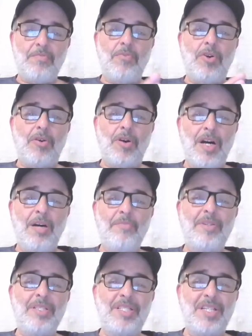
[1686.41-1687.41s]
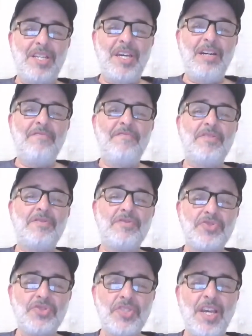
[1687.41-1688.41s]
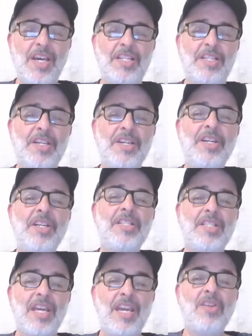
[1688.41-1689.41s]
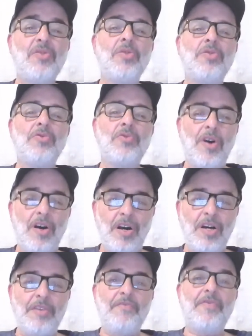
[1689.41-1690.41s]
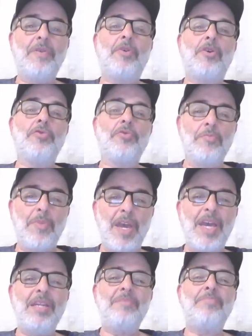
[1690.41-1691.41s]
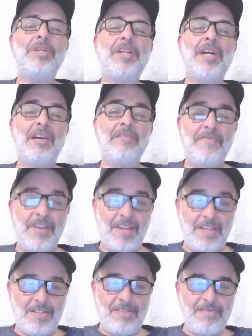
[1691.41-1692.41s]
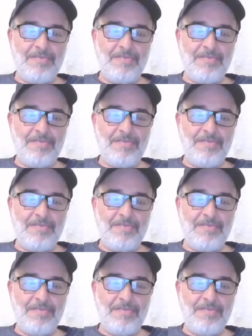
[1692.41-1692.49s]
Muhammad never said, take the Quran from Uthman bin Affan.